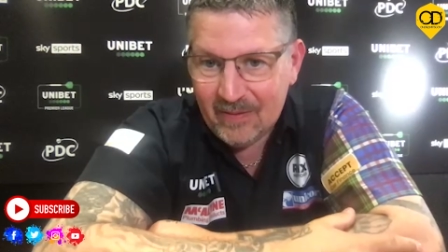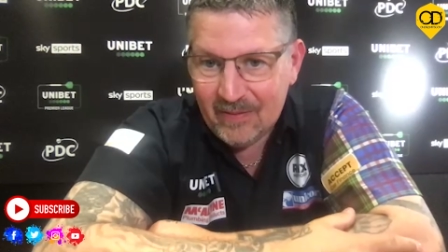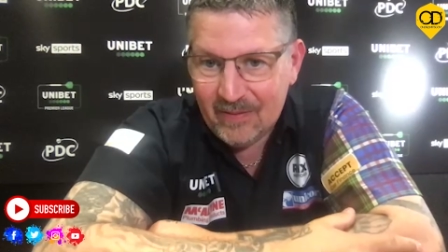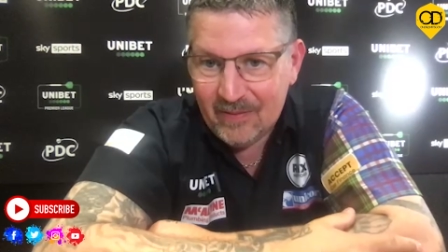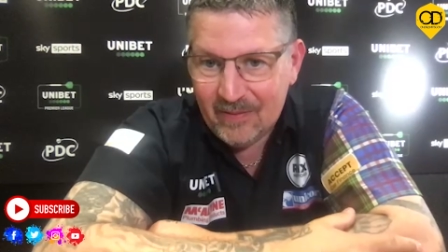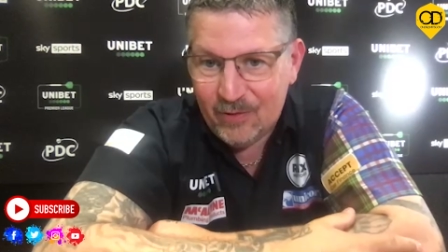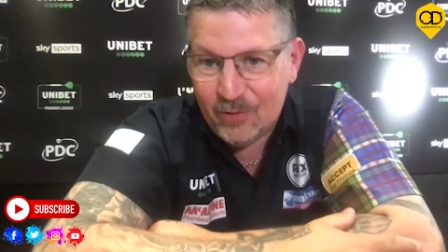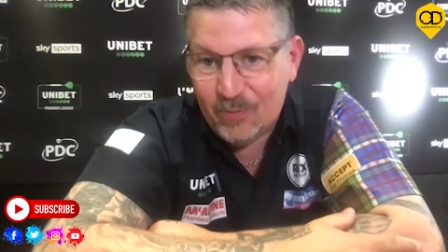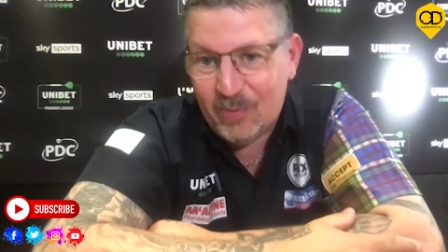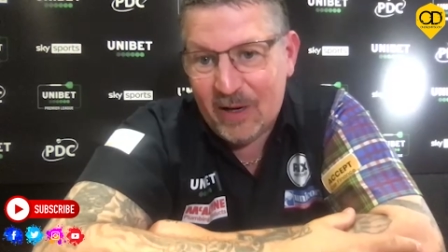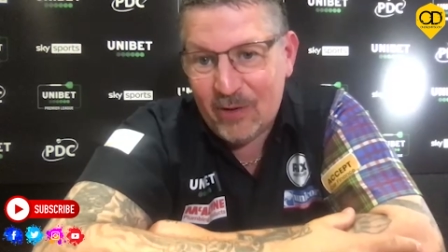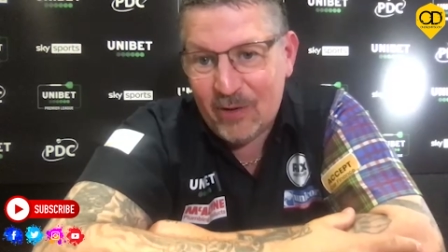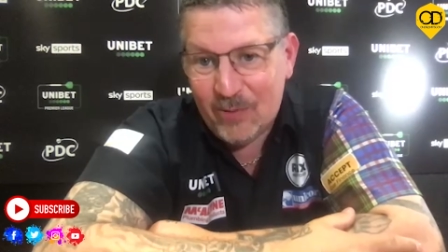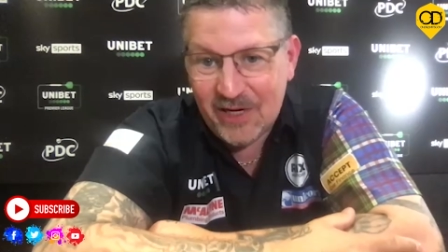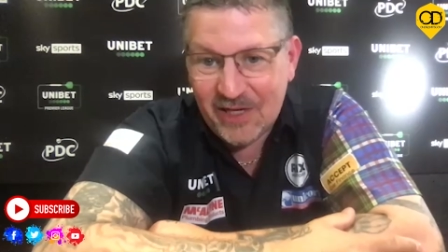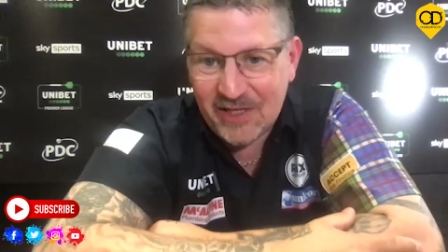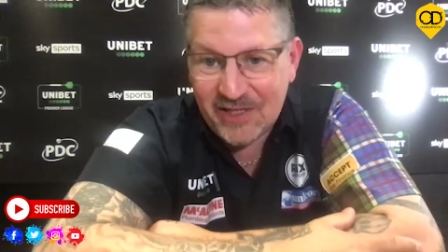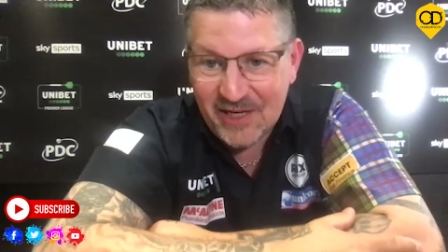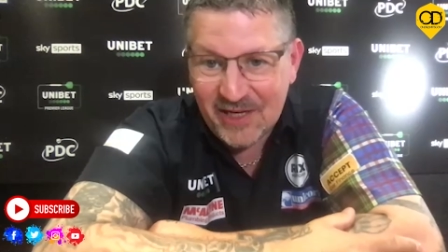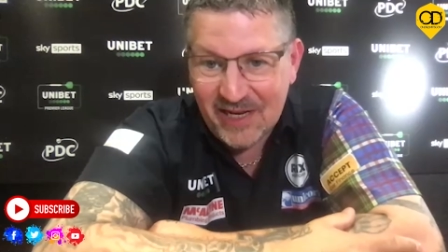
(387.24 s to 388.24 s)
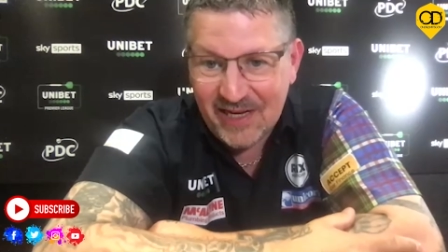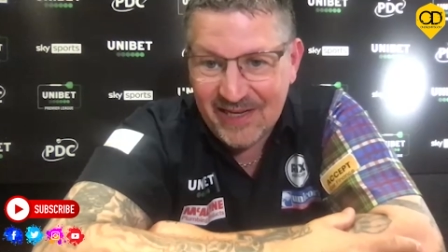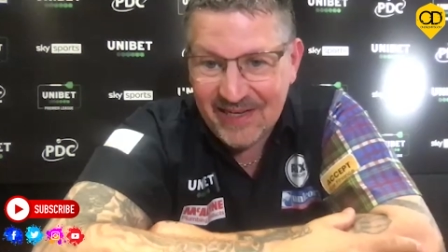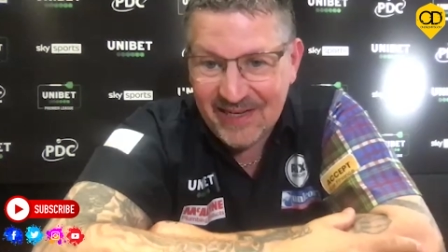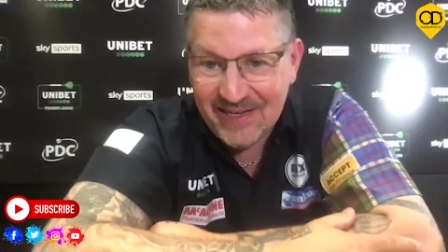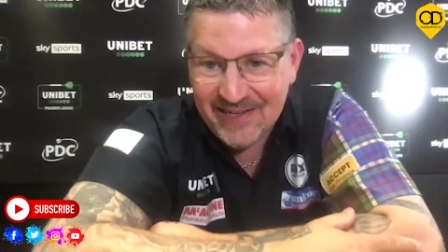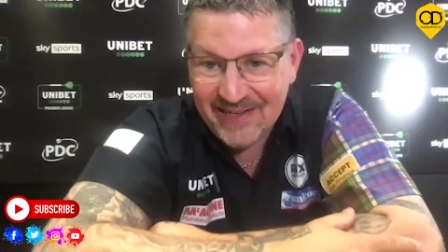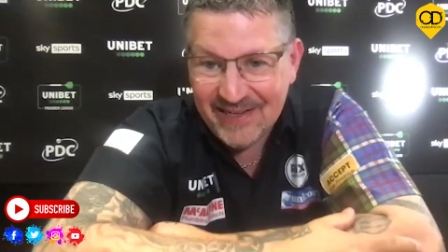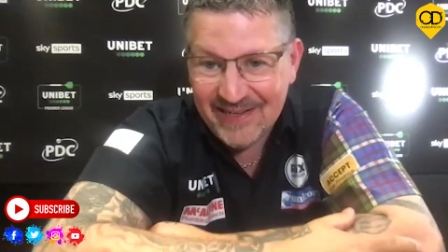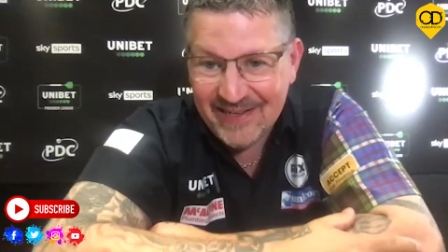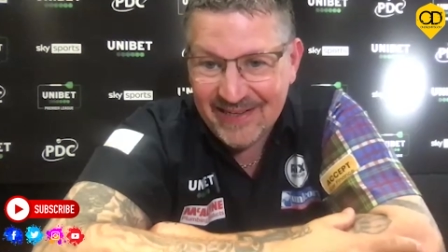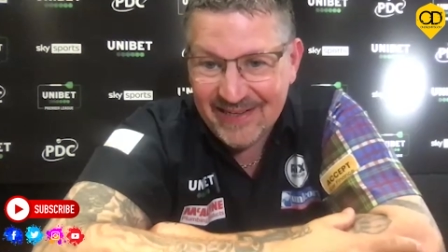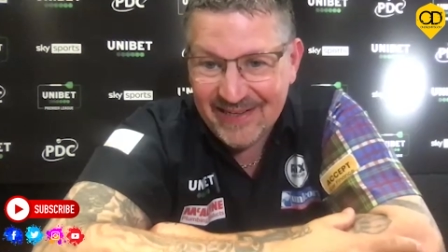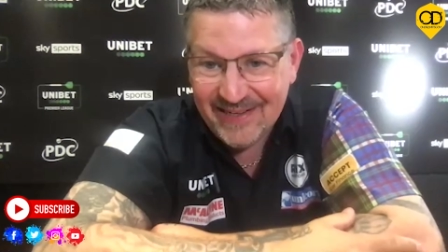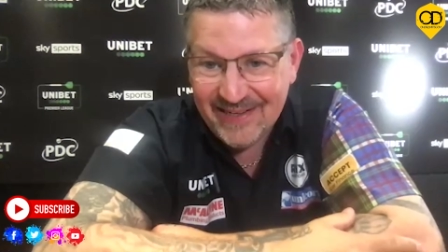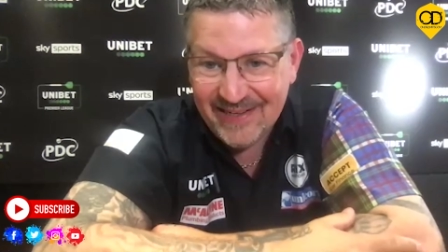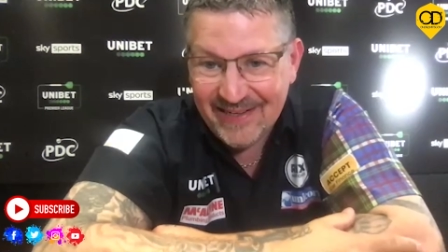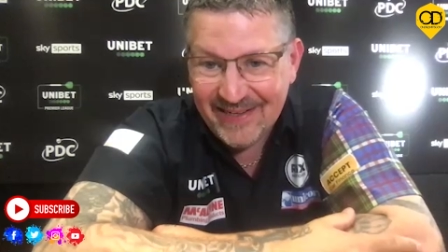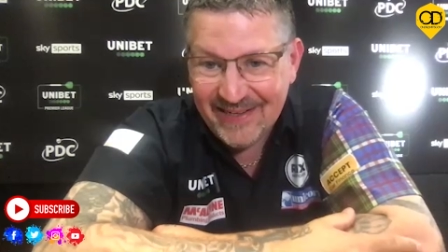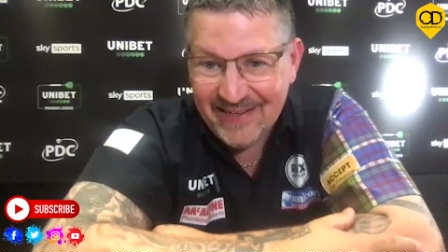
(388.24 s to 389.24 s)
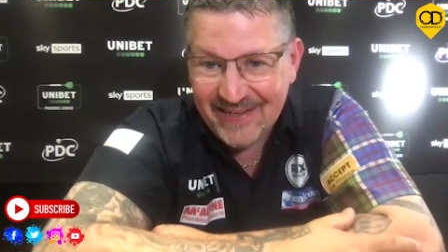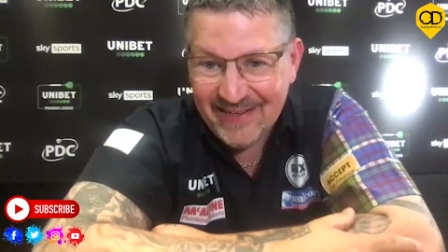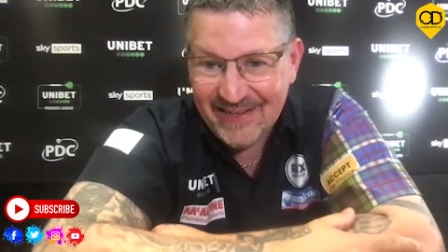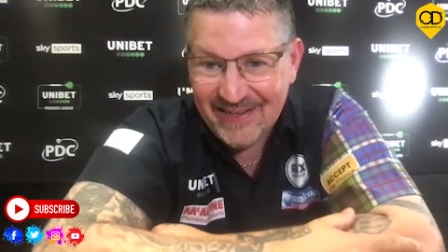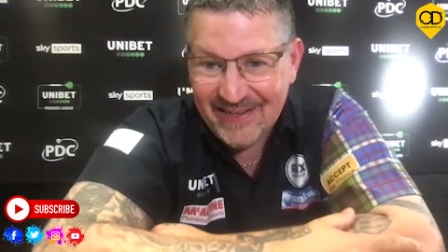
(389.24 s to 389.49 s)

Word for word: What, by winning tonight? Yeah.